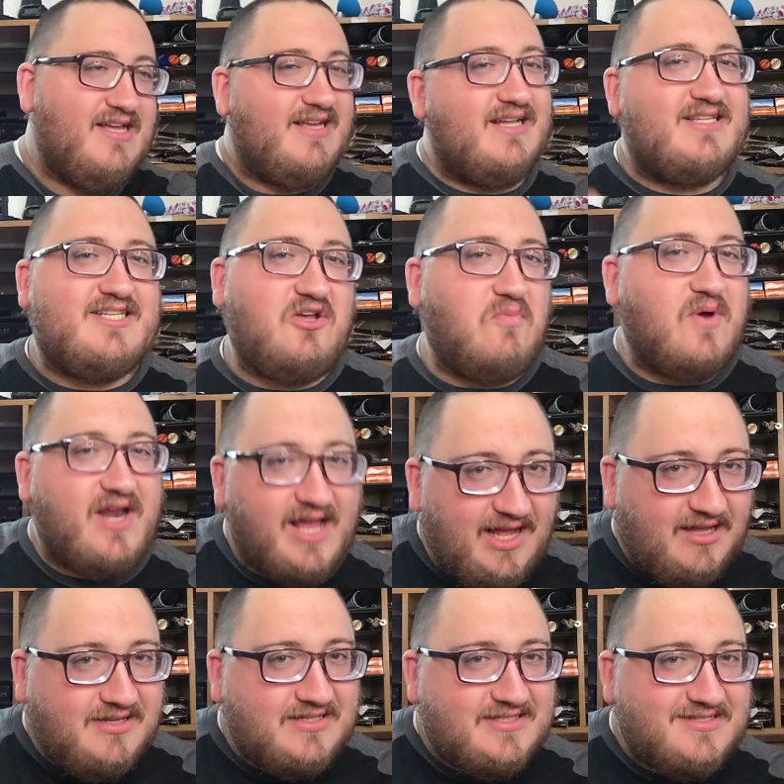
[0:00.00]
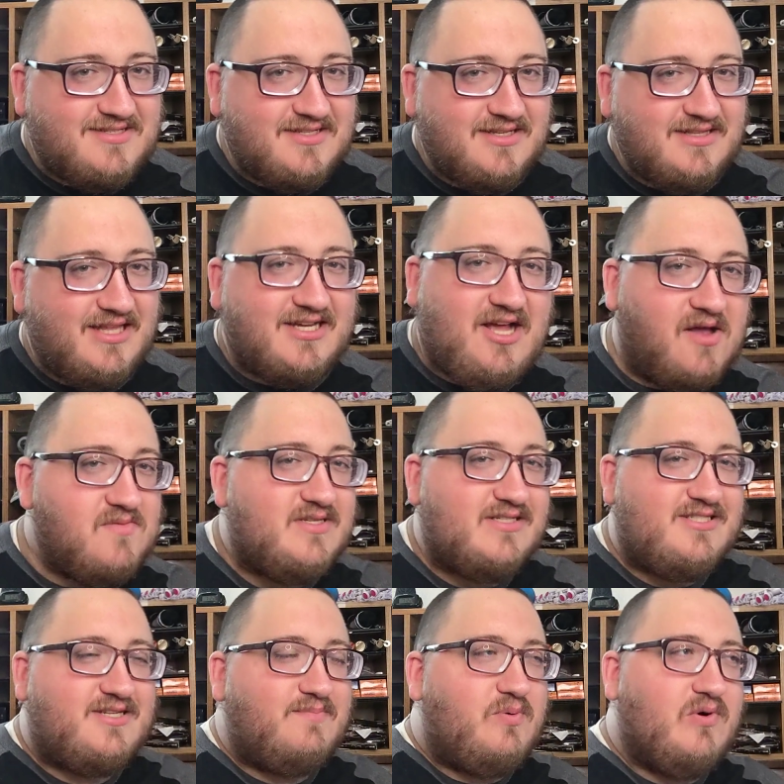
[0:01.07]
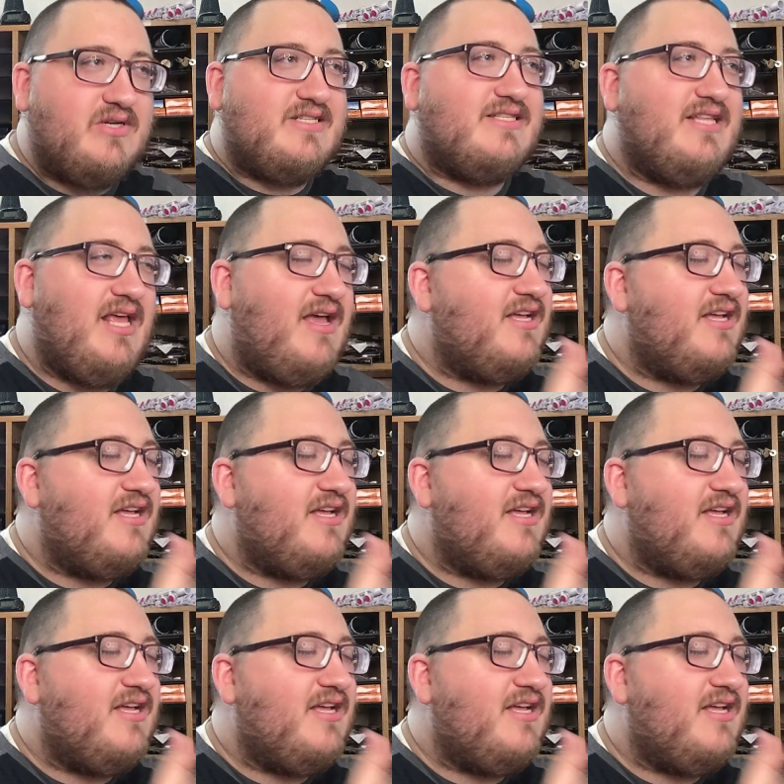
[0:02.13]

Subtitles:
get someone else that comes and supports them,